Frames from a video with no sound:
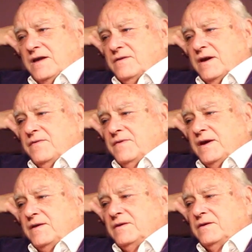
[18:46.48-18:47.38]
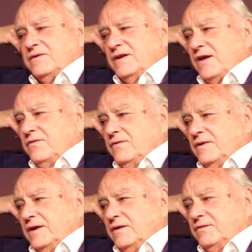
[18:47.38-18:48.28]
And then at the end,
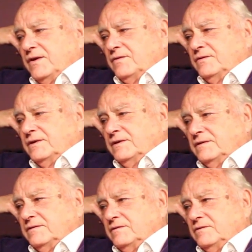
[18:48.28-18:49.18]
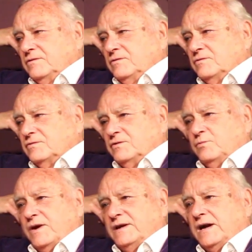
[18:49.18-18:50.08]
you sort
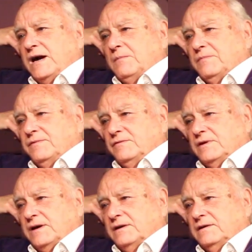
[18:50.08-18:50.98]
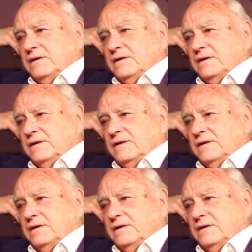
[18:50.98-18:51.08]
of wake up, if you like.